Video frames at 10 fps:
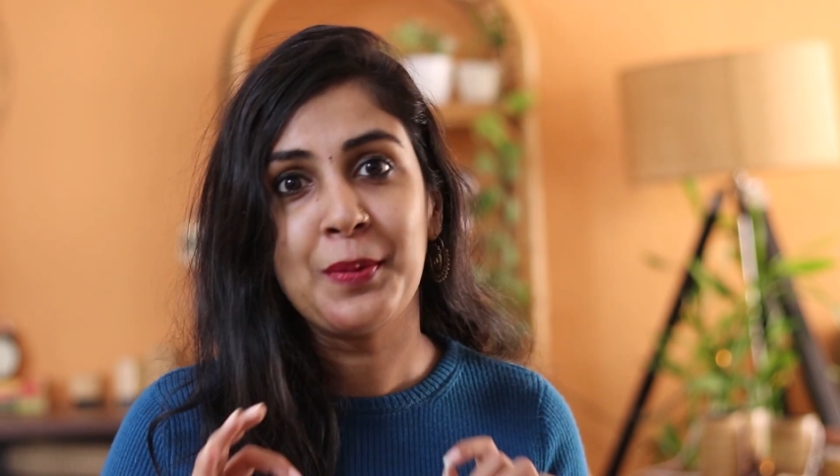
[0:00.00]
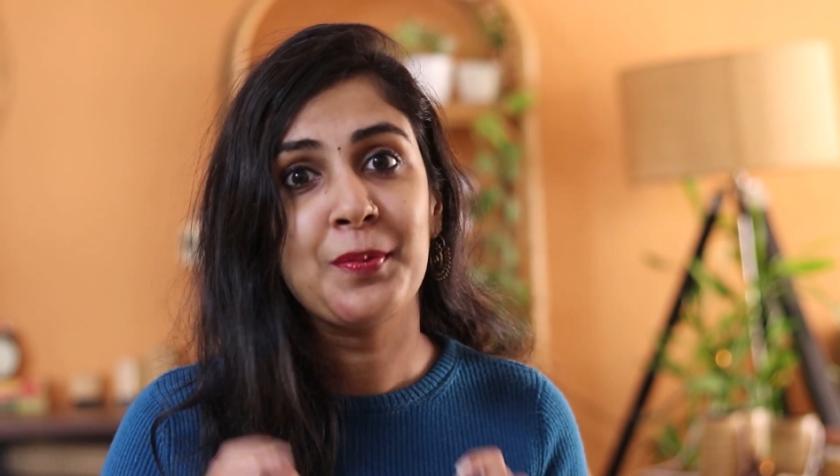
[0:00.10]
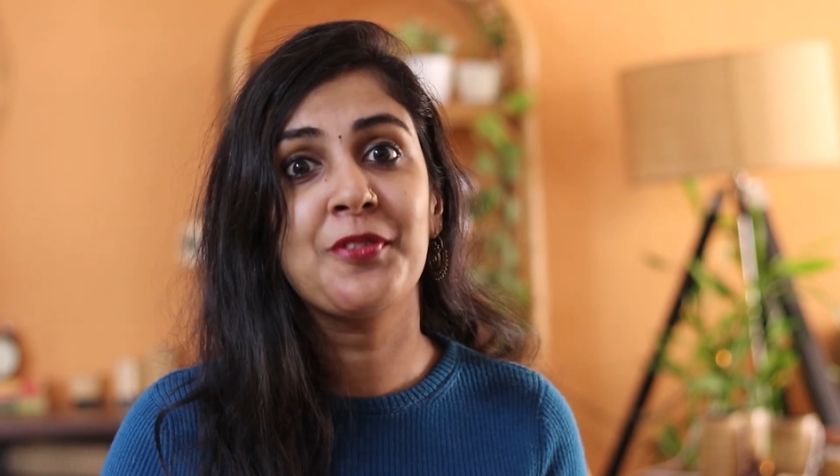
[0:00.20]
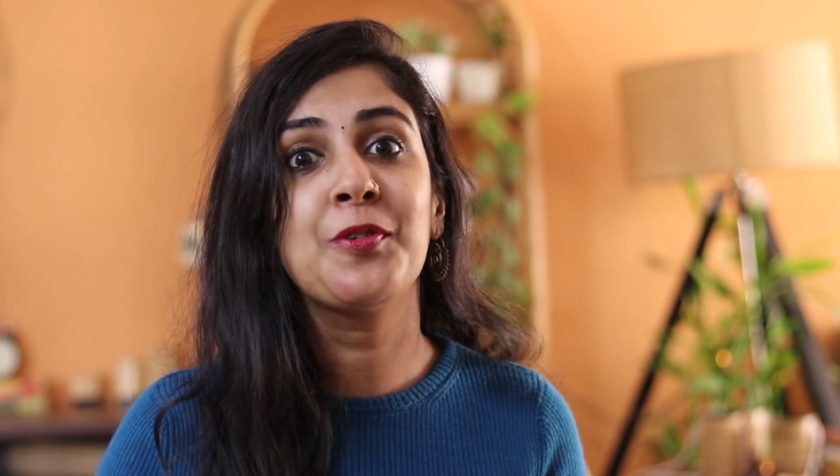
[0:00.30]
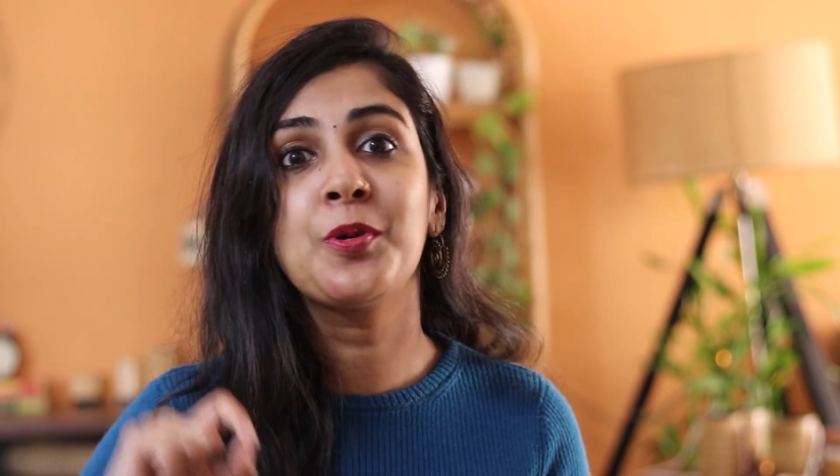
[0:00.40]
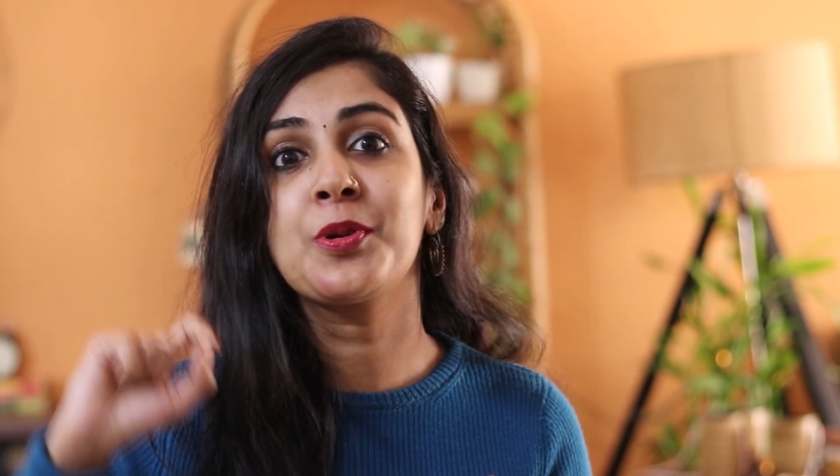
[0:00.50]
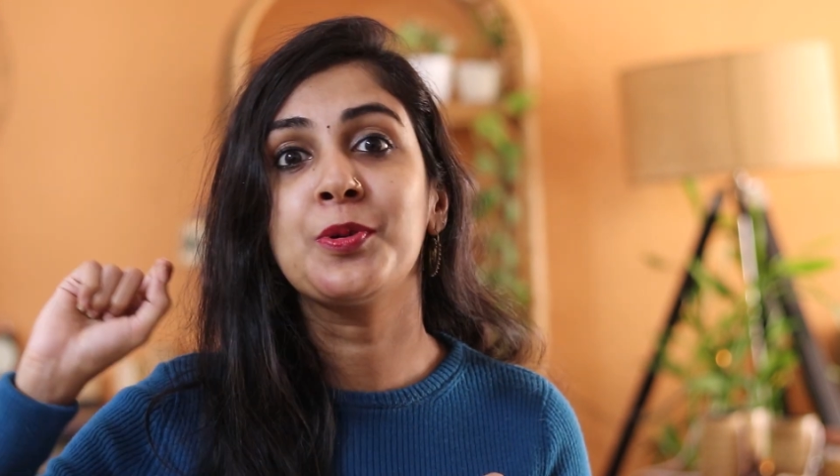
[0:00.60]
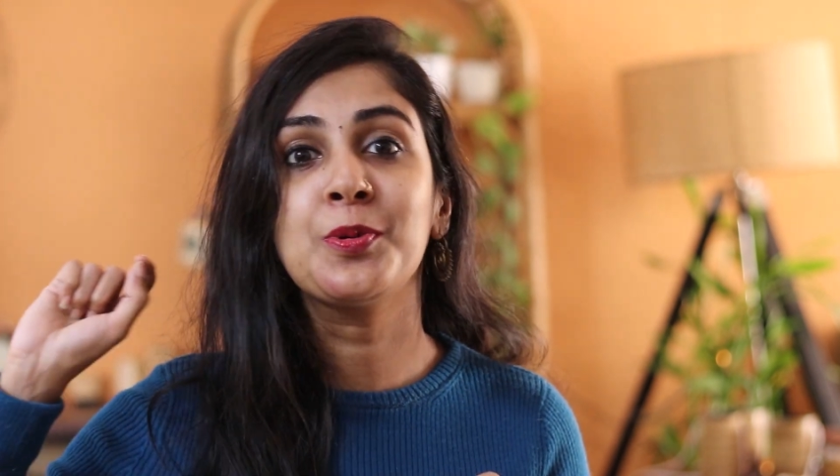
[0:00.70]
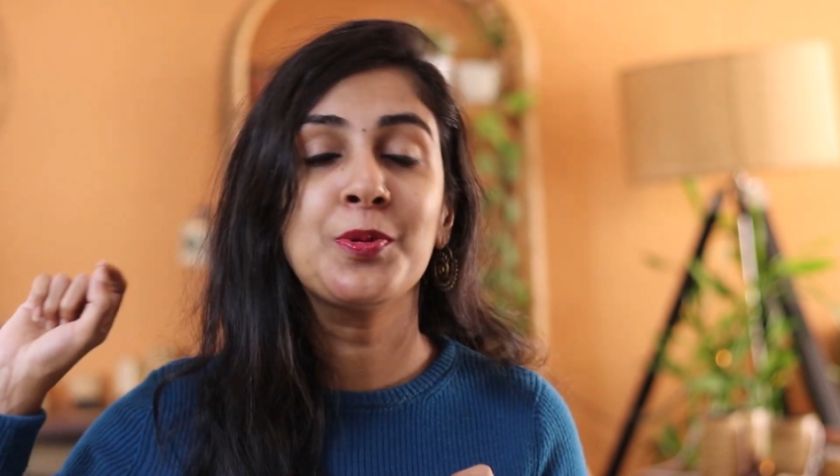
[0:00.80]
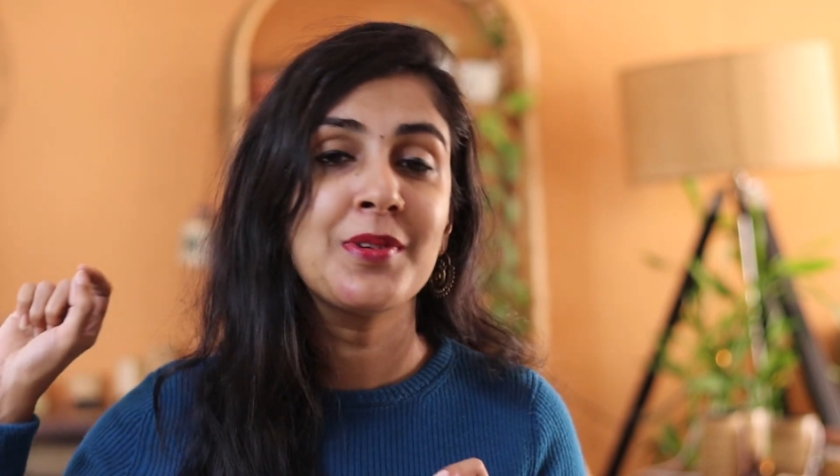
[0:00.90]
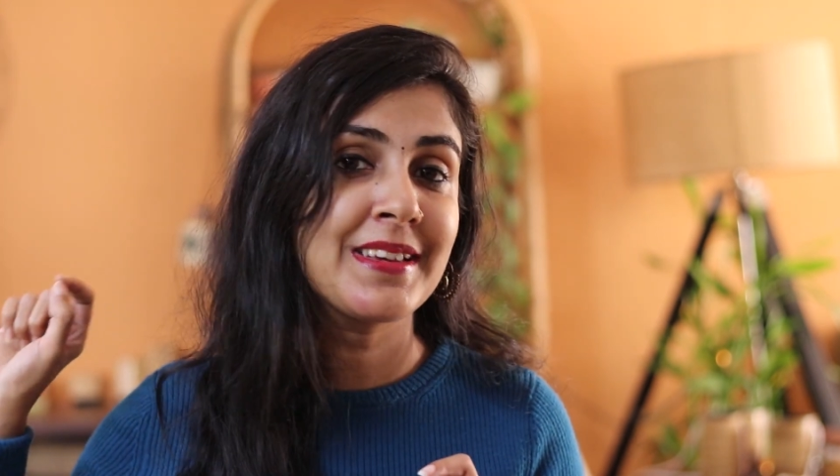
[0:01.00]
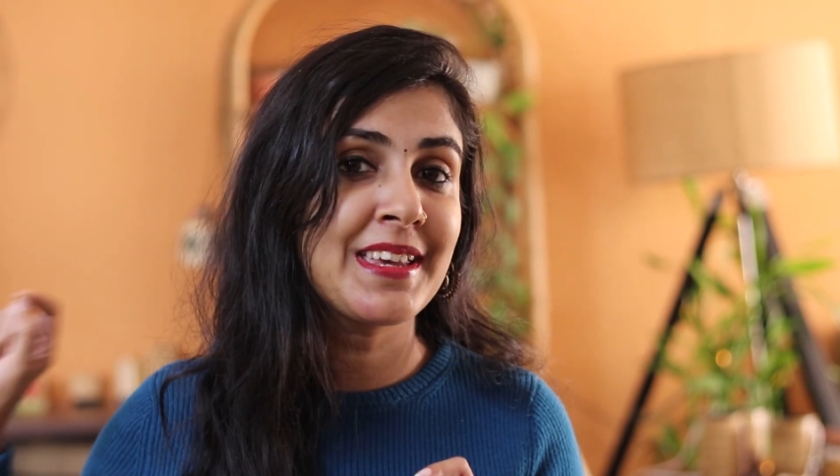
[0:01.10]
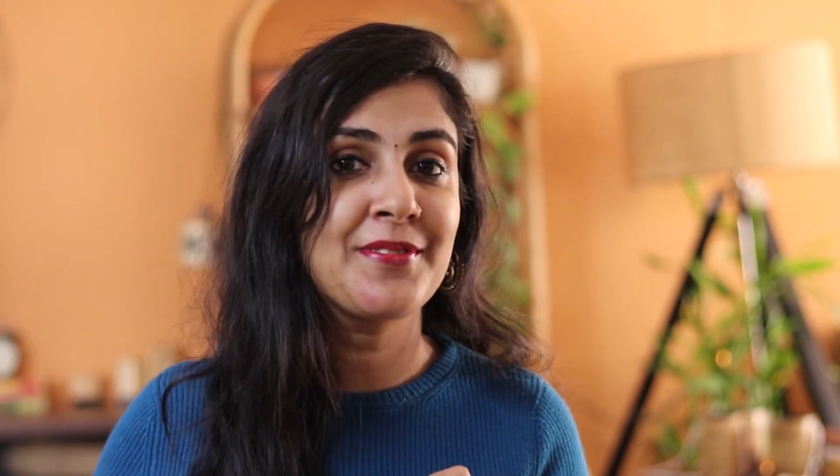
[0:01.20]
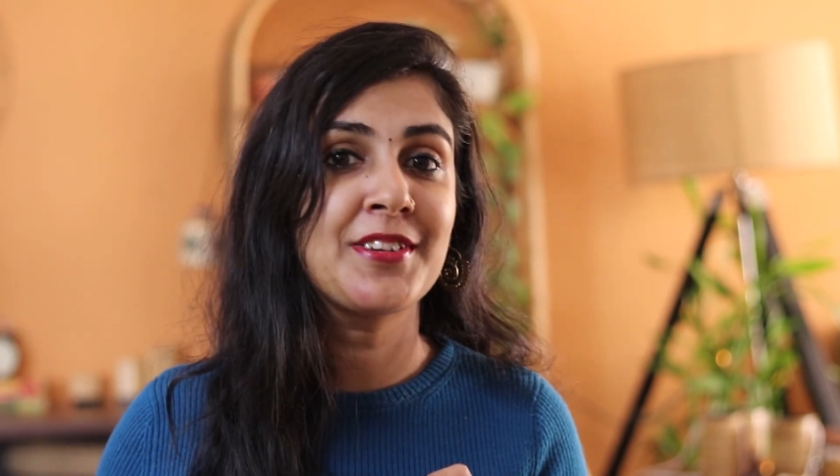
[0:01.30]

before you give